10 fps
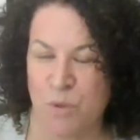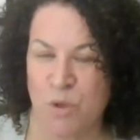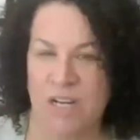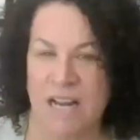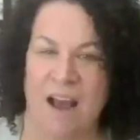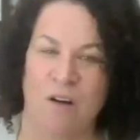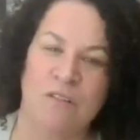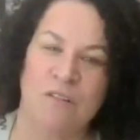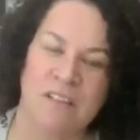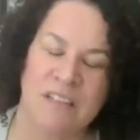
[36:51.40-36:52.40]
put
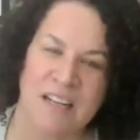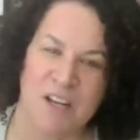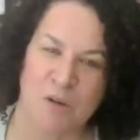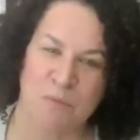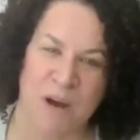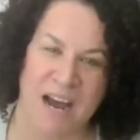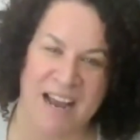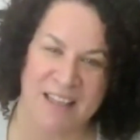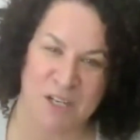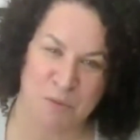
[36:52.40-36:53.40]
out
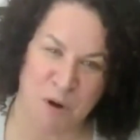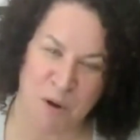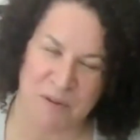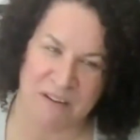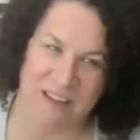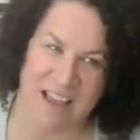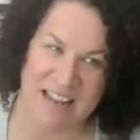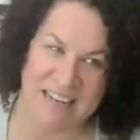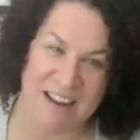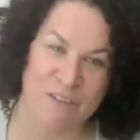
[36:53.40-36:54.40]
by the Department of
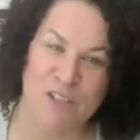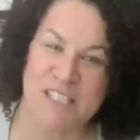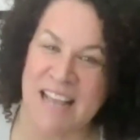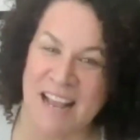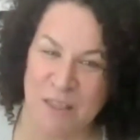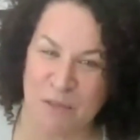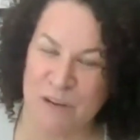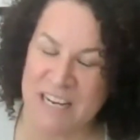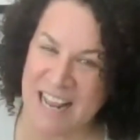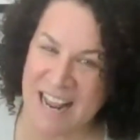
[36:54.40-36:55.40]
Ed never said
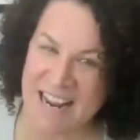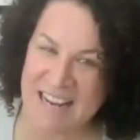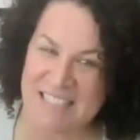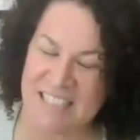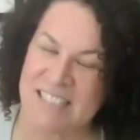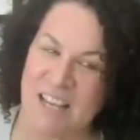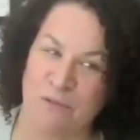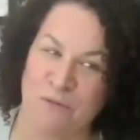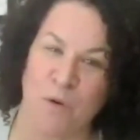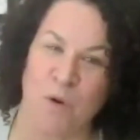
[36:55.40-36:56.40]
3 days. It said,
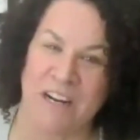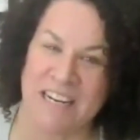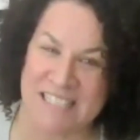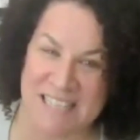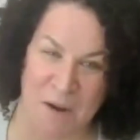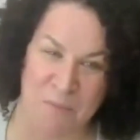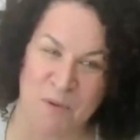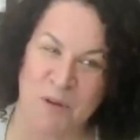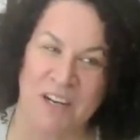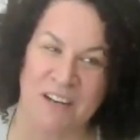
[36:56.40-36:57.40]
for
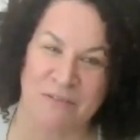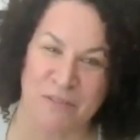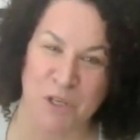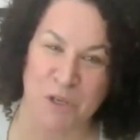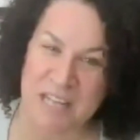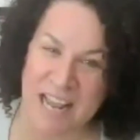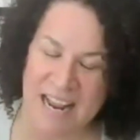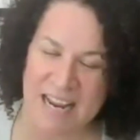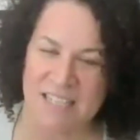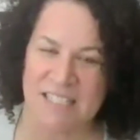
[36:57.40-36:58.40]
example, a few
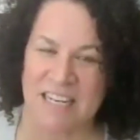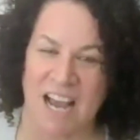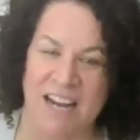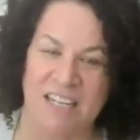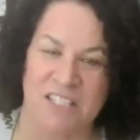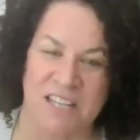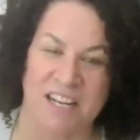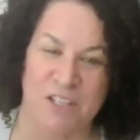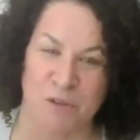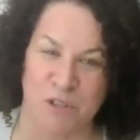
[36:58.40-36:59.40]
days. And I
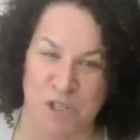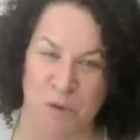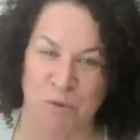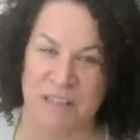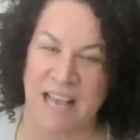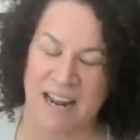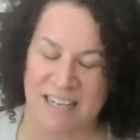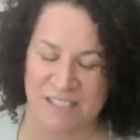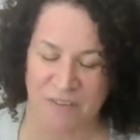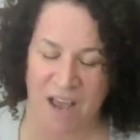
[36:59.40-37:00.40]
decided to interpret that
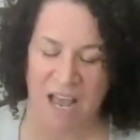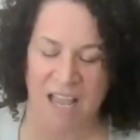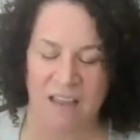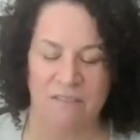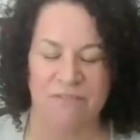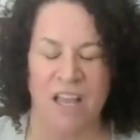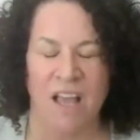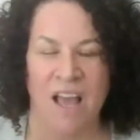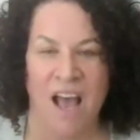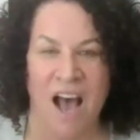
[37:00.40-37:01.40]
as 5.
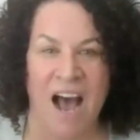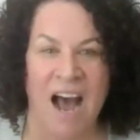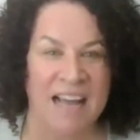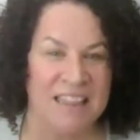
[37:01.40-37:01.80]
I